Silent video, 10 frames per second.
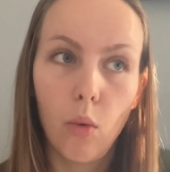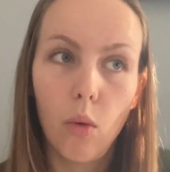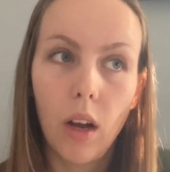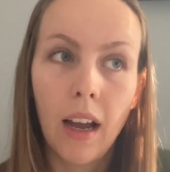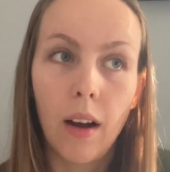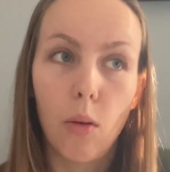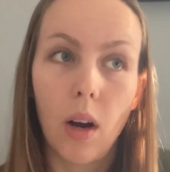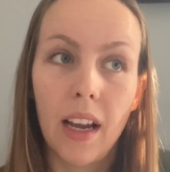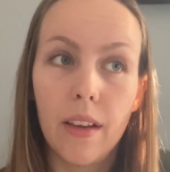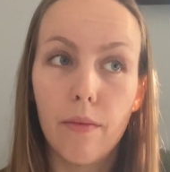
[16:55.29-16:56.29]
how
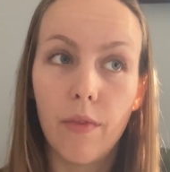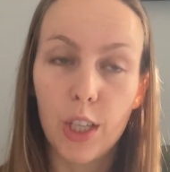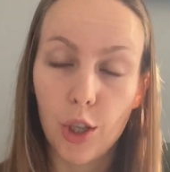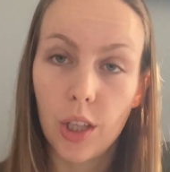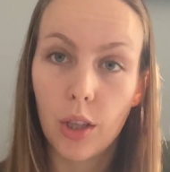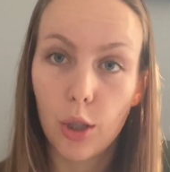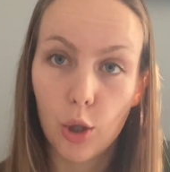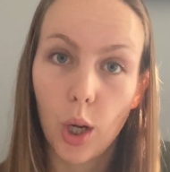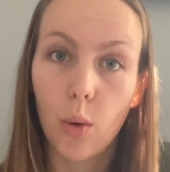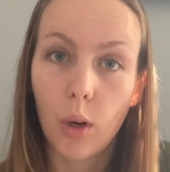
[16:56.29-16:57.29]
I envision the
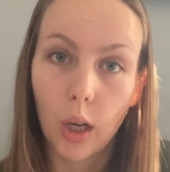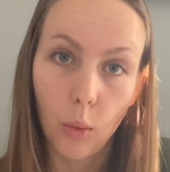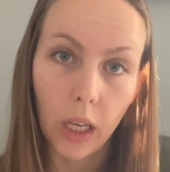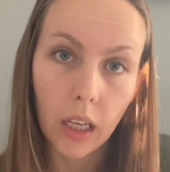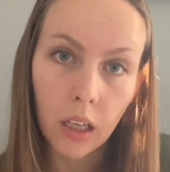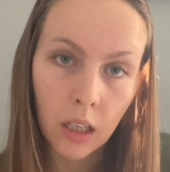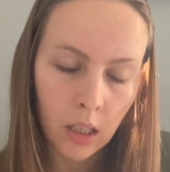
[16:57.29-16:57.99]
show going.